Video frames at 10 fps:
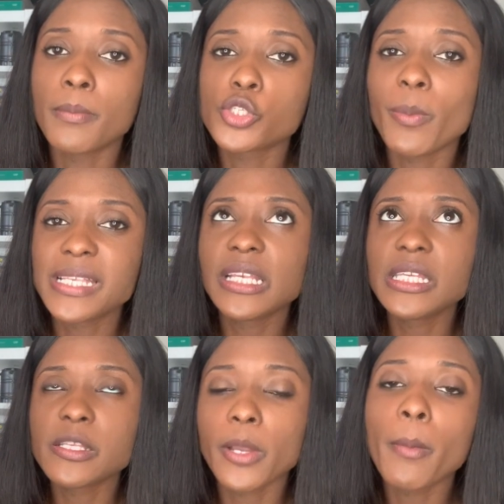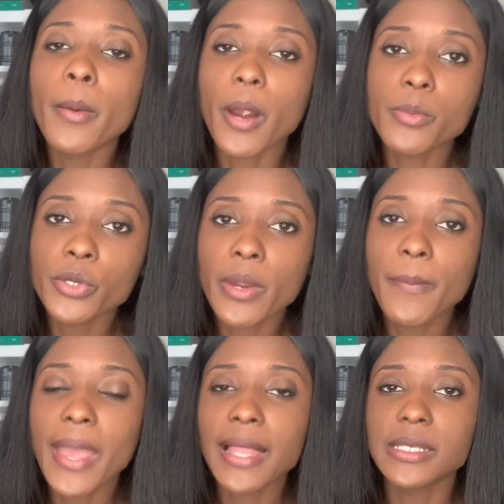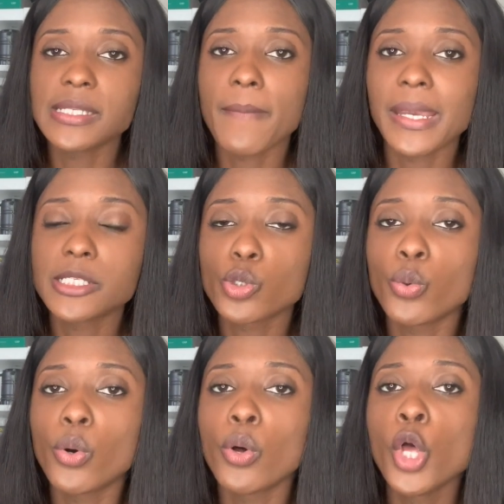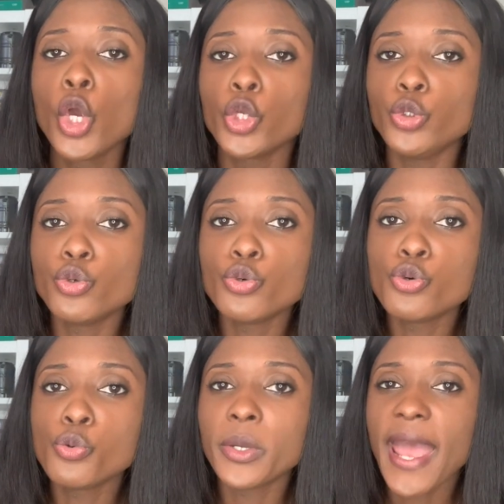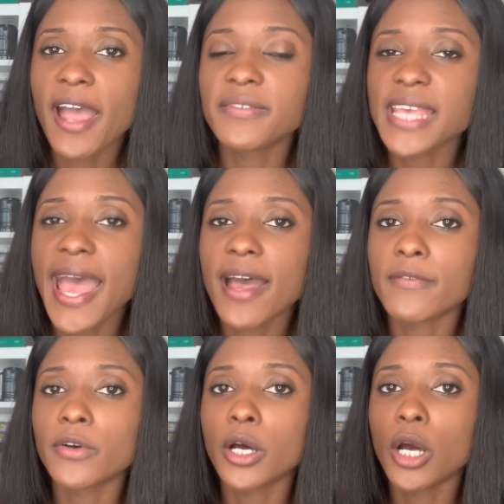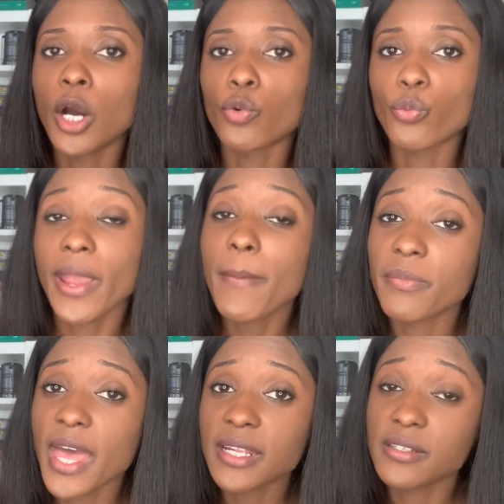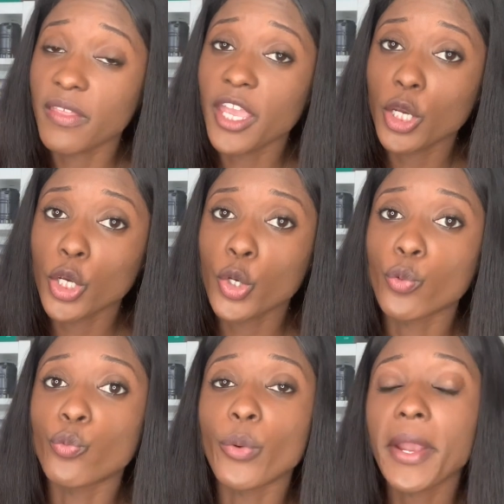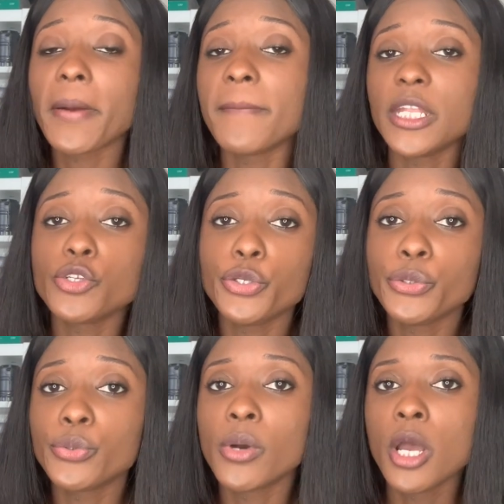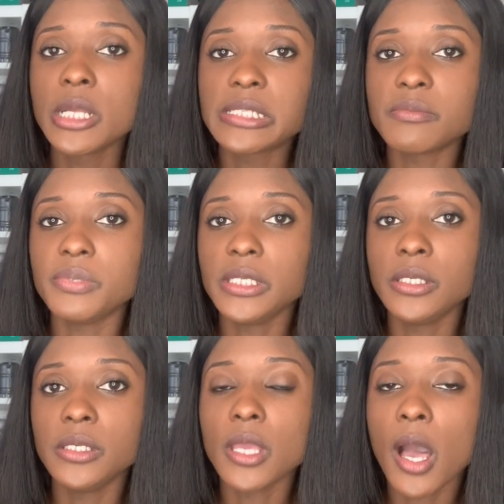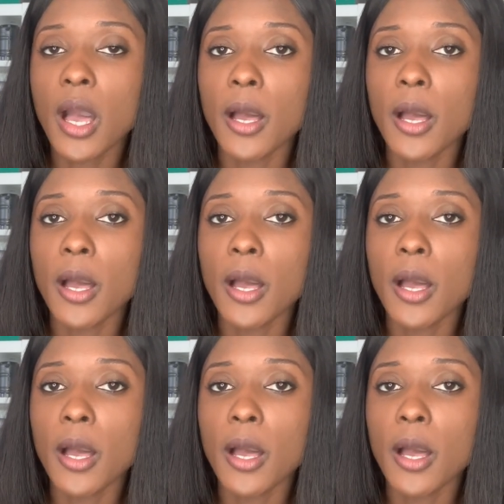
so basically to become a Barbary rep, at least at my school, you would have to have a rep that is there recommend you to be